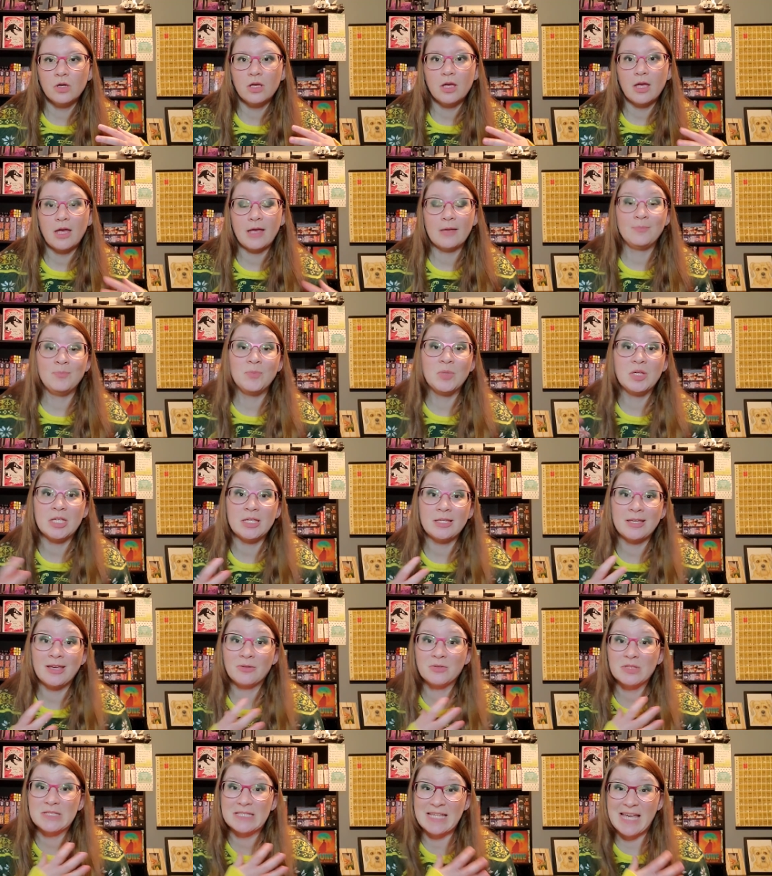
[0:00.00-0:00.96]
and being
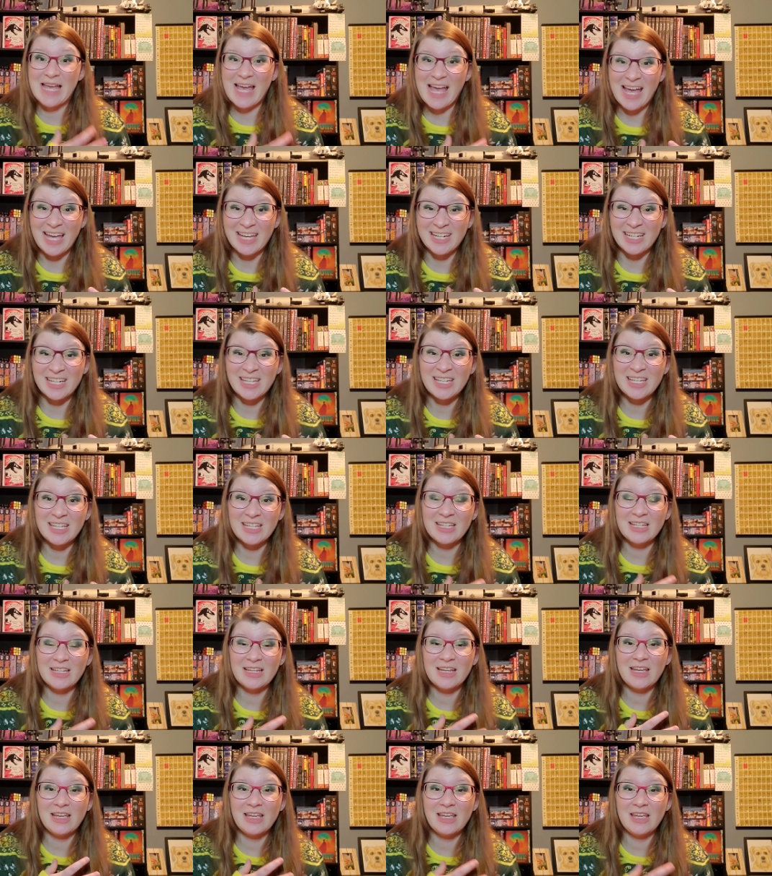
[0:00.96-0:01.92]
able to edit
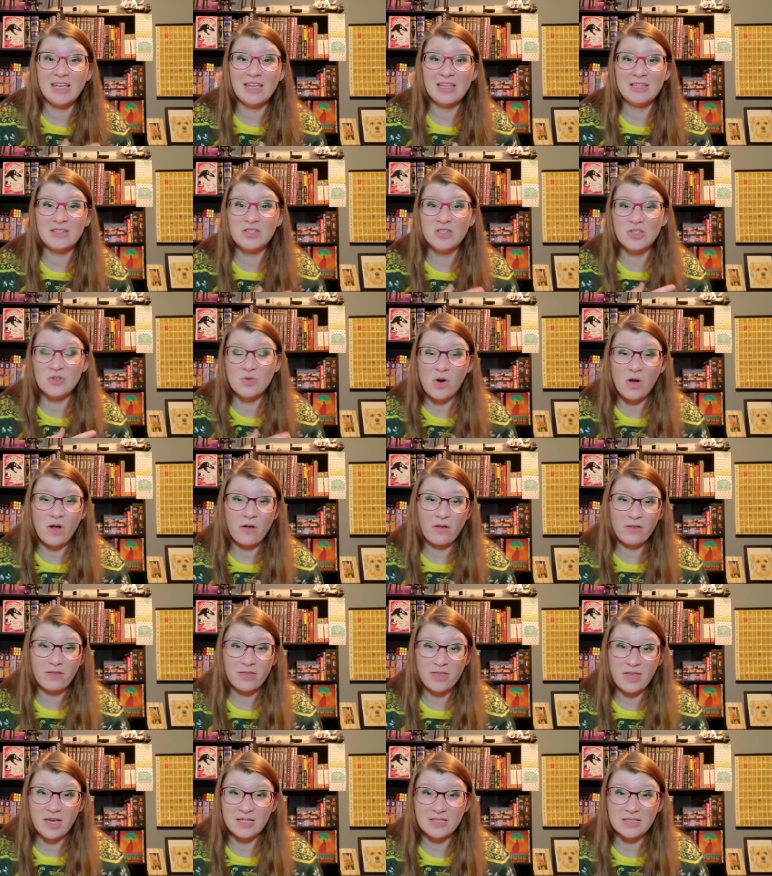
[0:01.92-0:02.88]
and do all
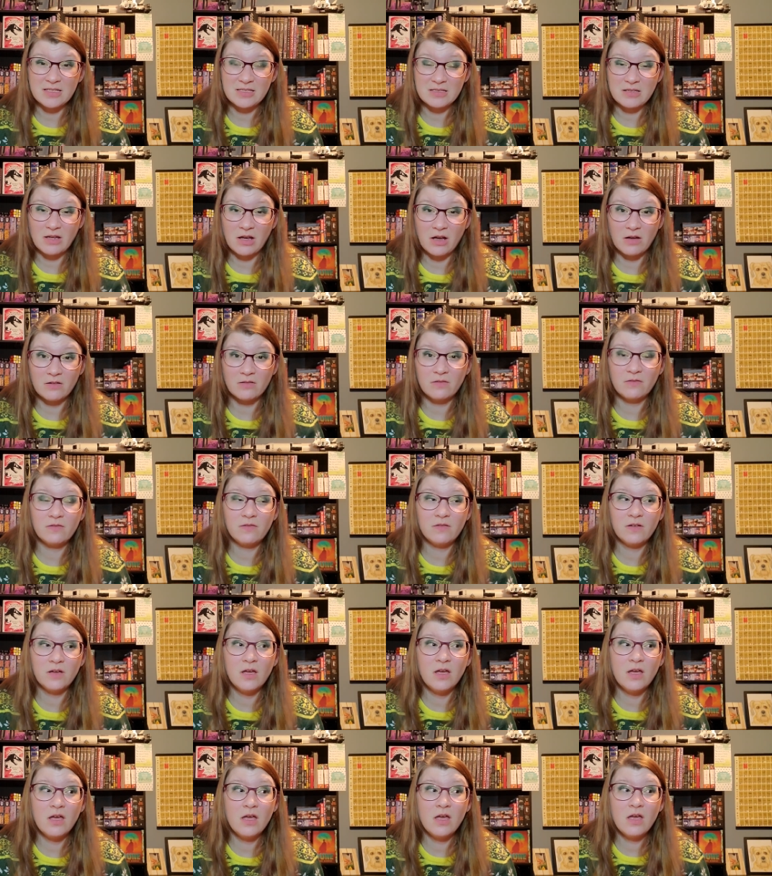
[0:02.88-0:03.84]
of that stuff
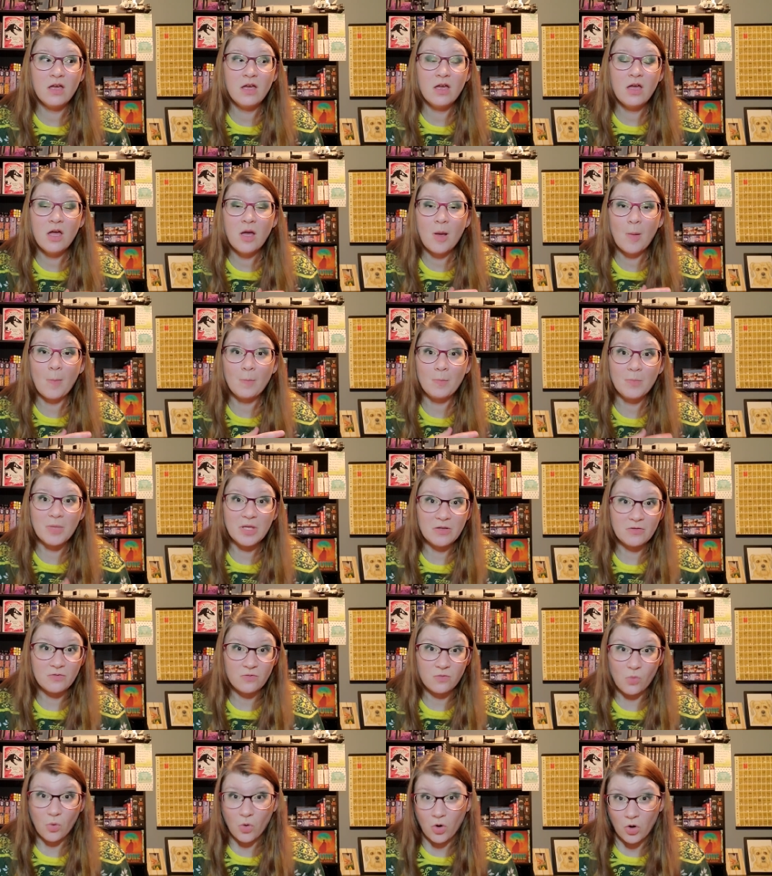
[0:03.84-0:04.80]

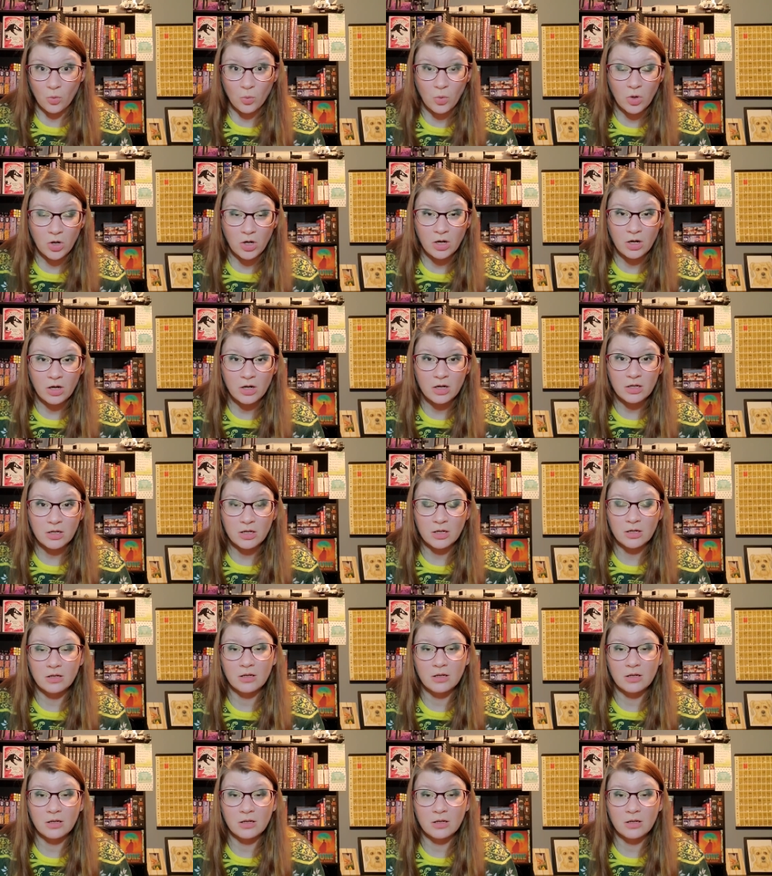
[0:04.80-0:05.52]
before work.